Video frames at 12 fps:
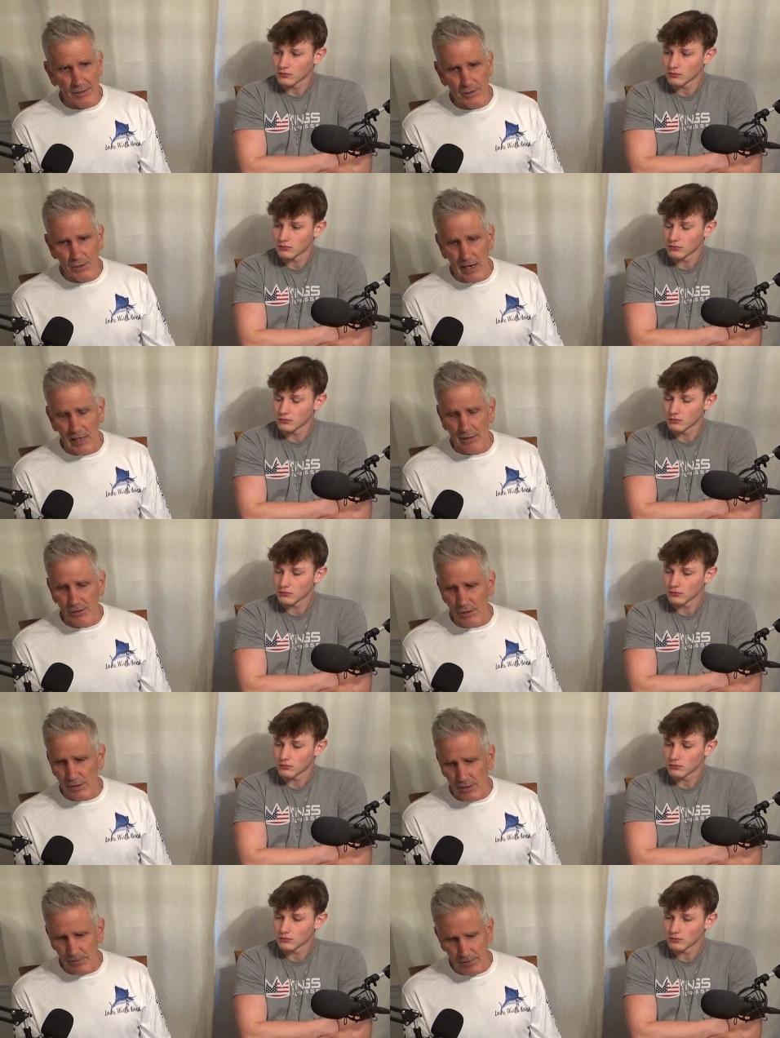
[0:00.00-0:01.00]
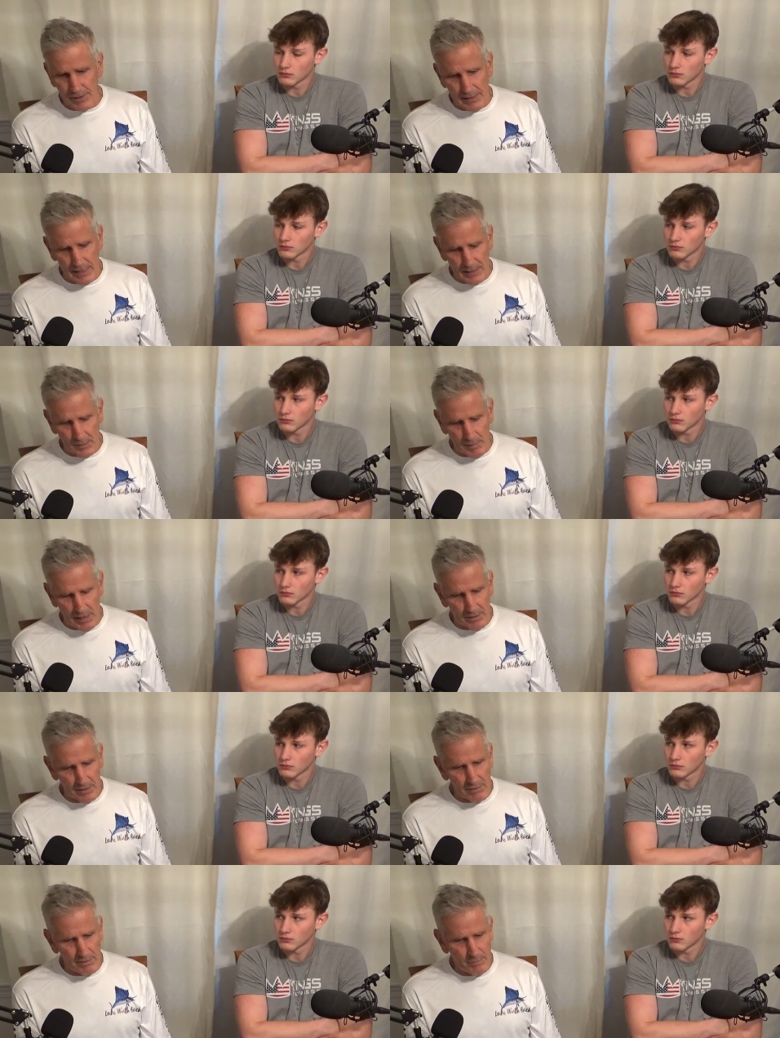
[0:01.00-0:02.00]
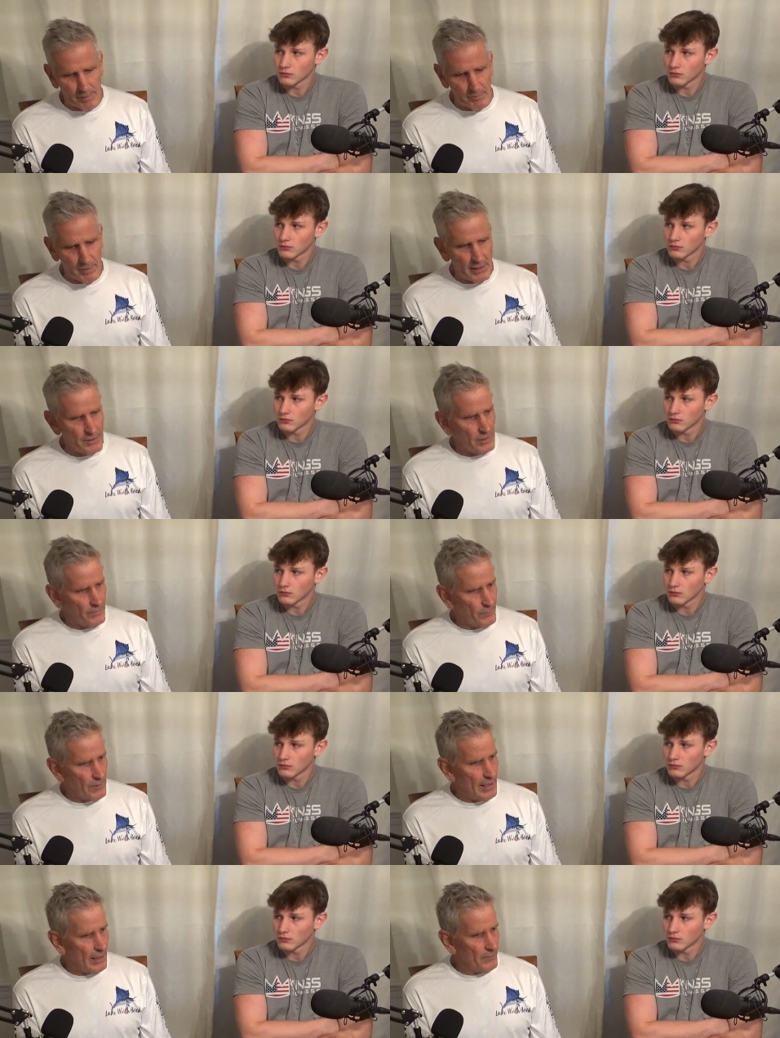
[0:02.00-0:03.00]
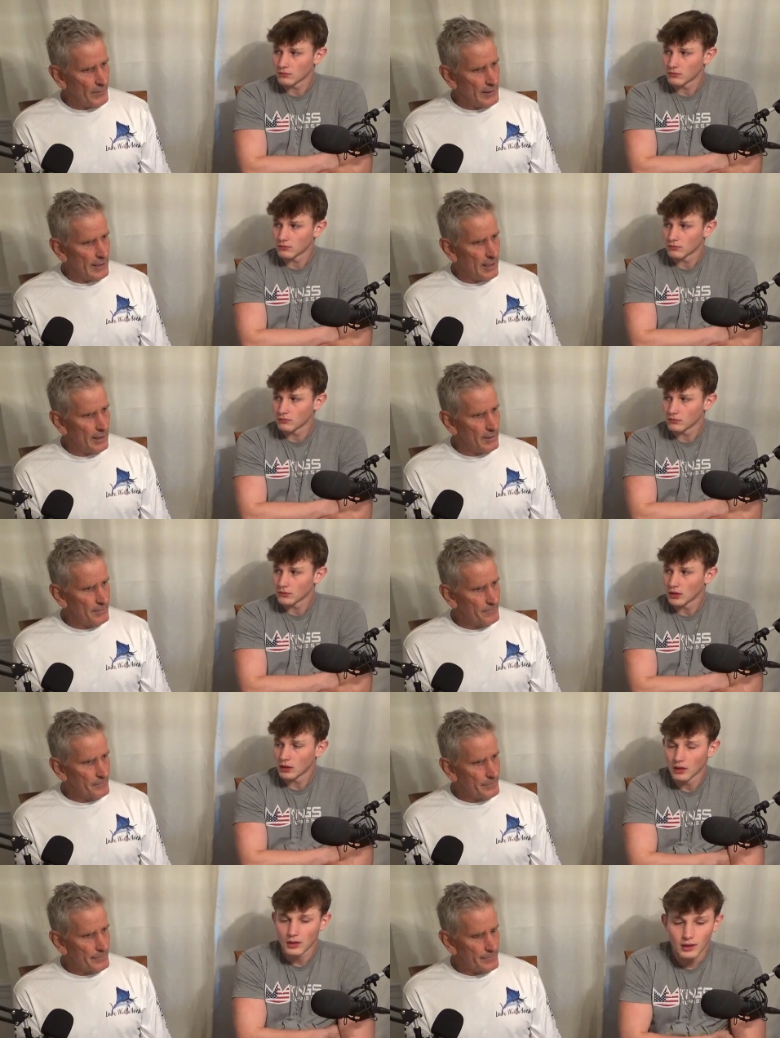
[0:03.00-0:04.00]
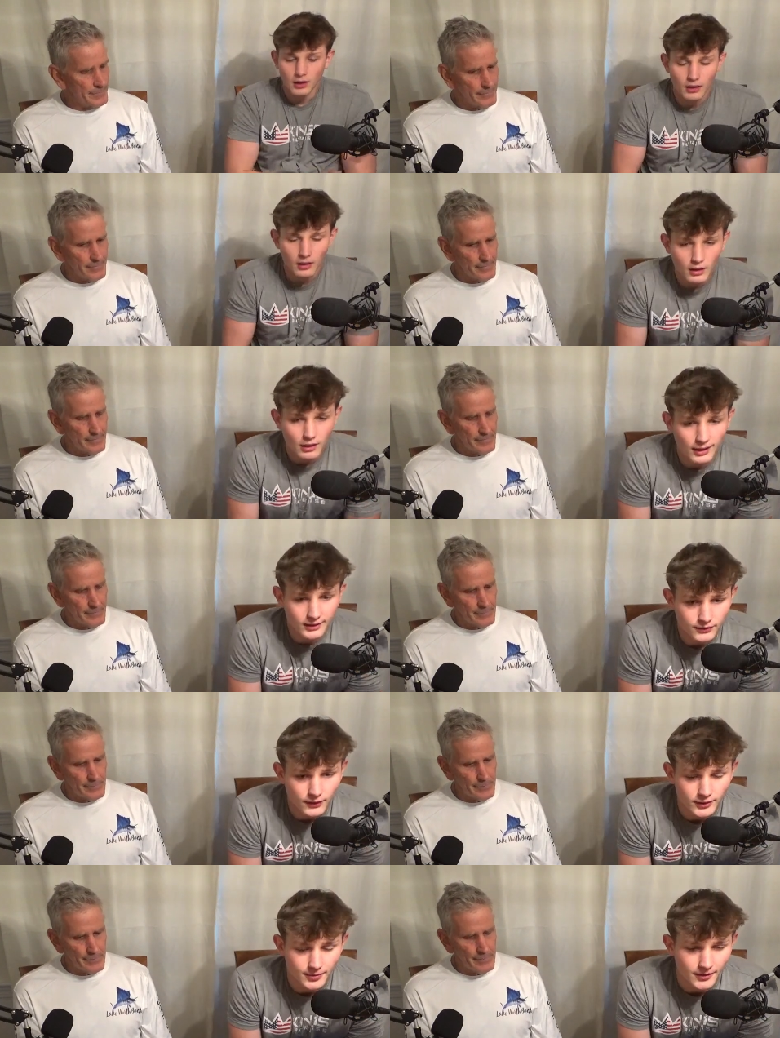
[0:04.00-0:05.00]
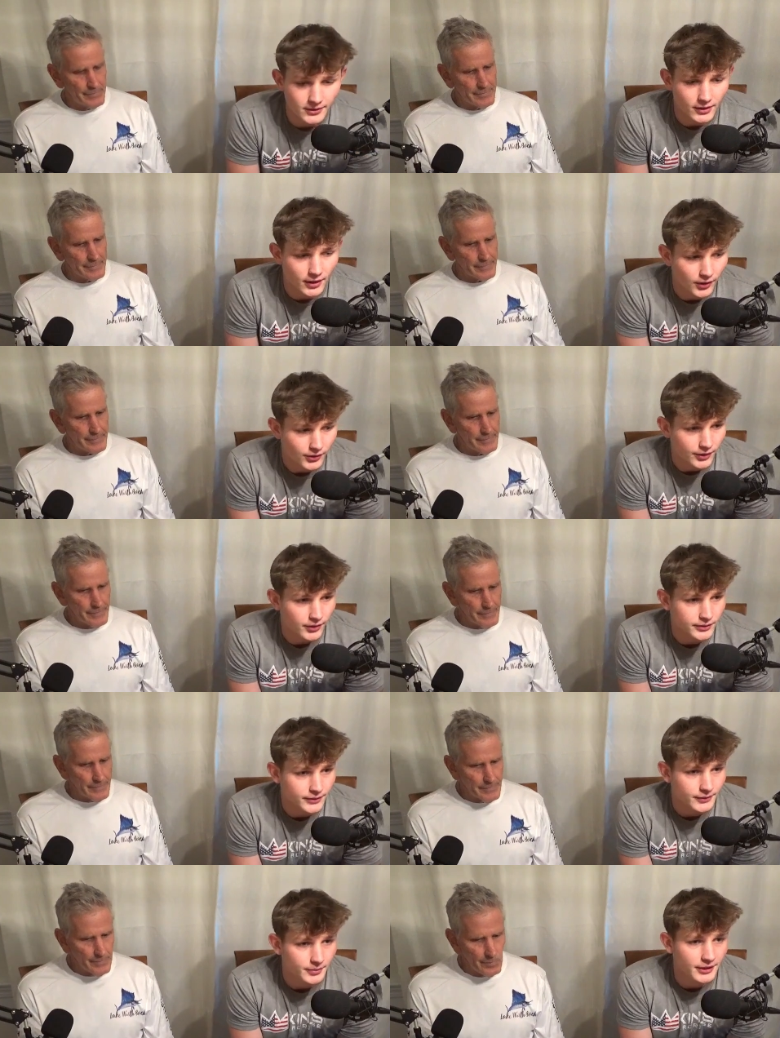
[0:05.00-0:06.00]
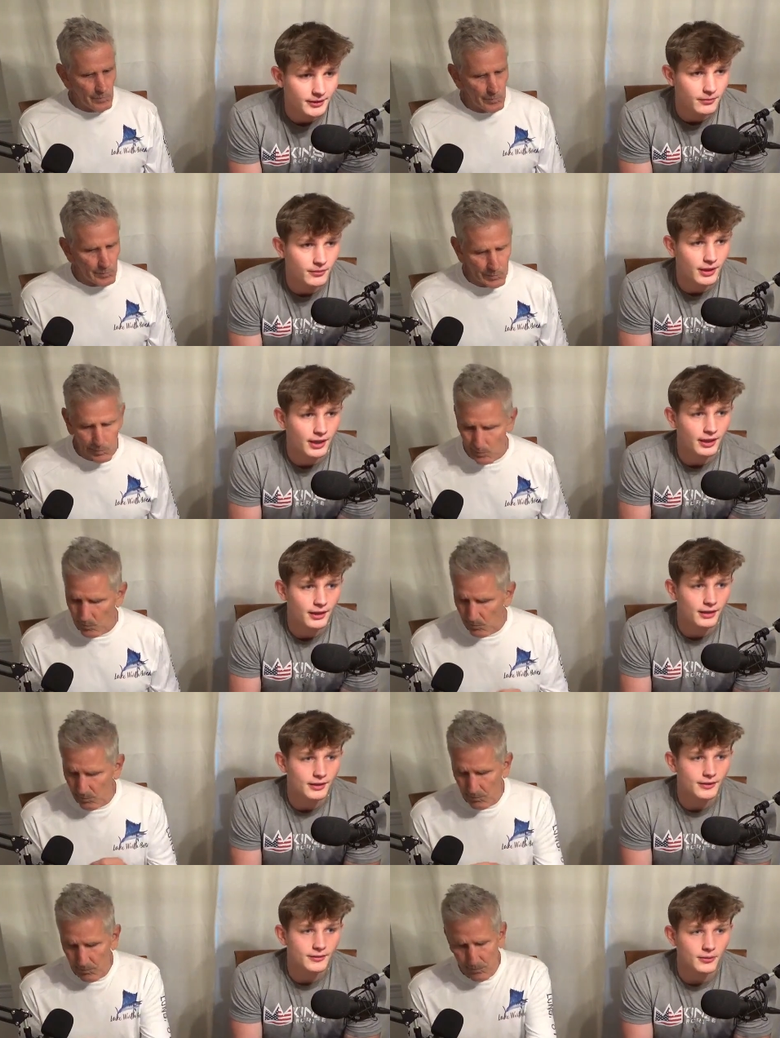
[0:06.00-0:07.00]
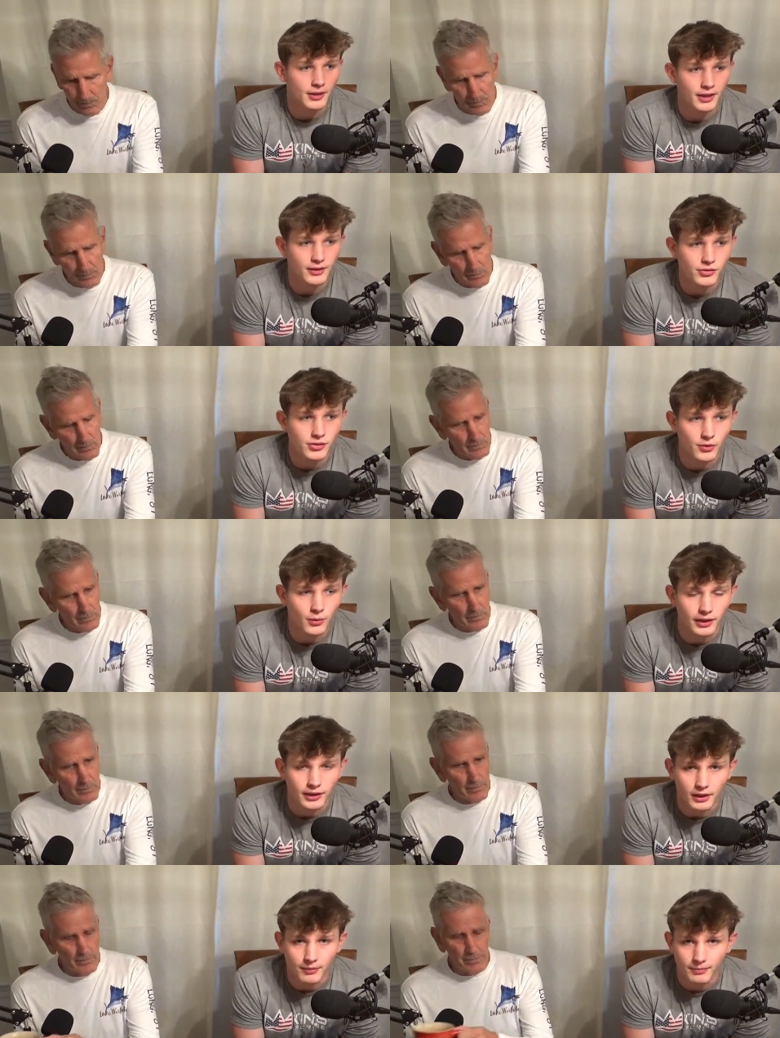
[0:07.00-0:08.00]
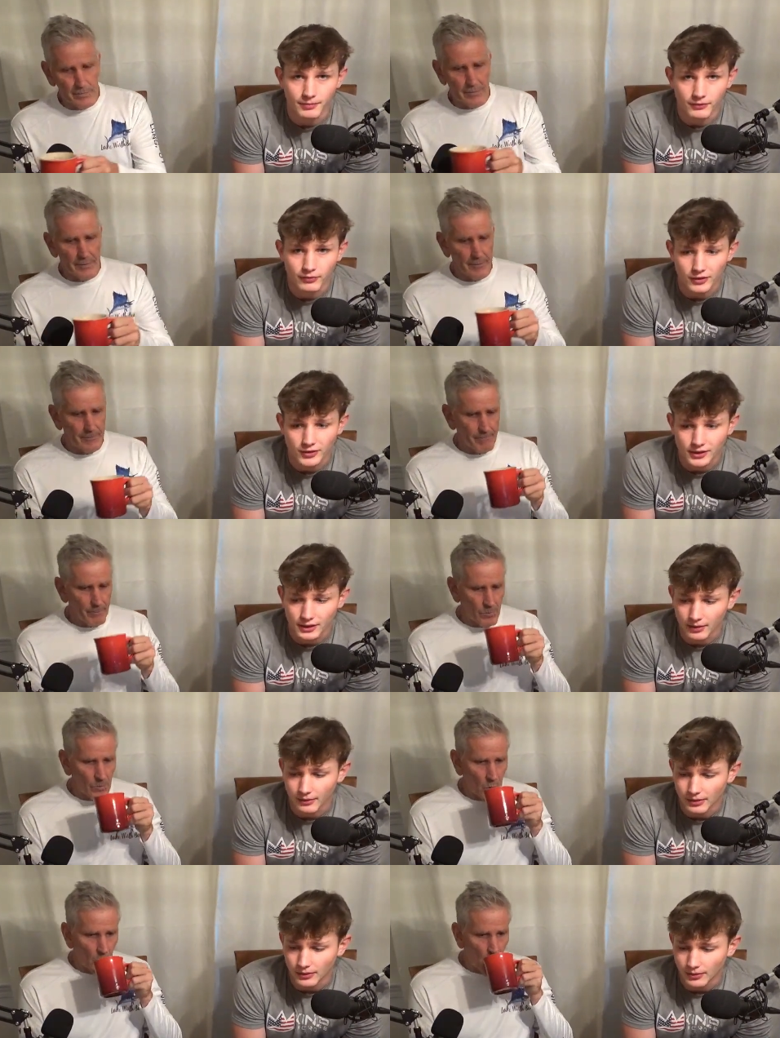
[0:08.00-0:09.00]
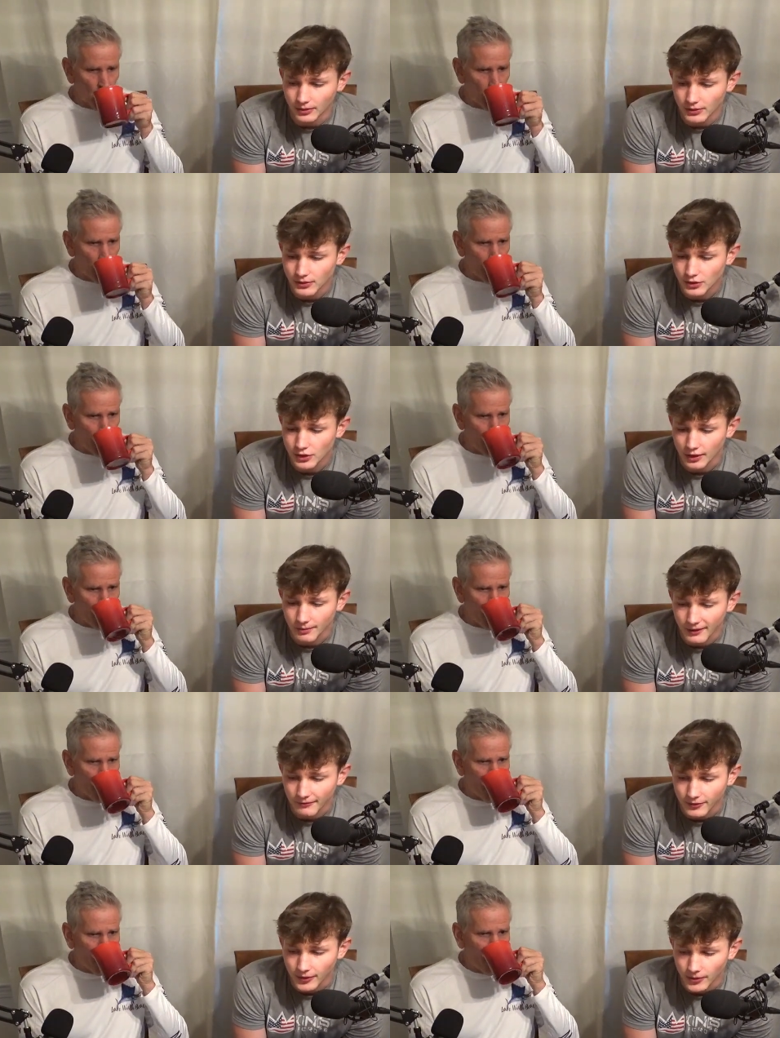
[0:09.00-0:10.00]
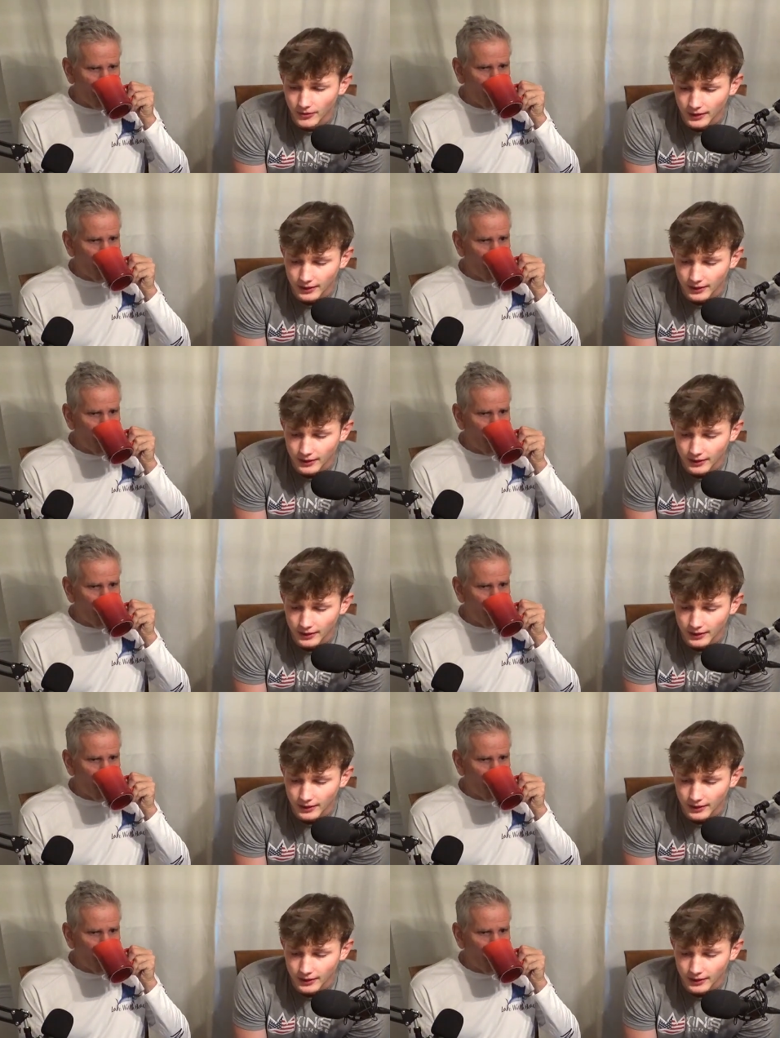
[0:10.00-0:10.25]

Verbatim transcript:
Speaker 1: the challenges of the days better and prepares you for a healthy day?
Speaker 2: As far as mental health goes, for me, when I uh, when I used to wake up, the first thing I would do was check my phone